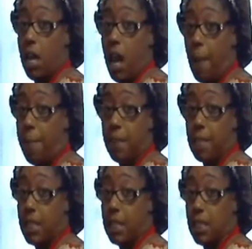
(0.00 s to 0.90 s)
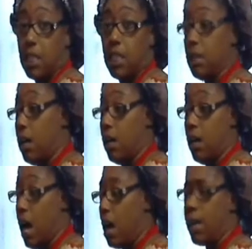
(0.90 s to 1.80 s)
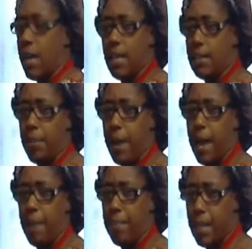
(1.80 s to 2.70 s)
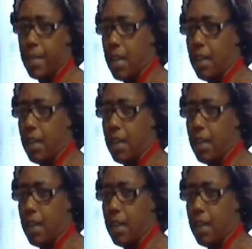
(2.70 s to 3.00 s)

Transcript: I put this in all kinds of pie mix.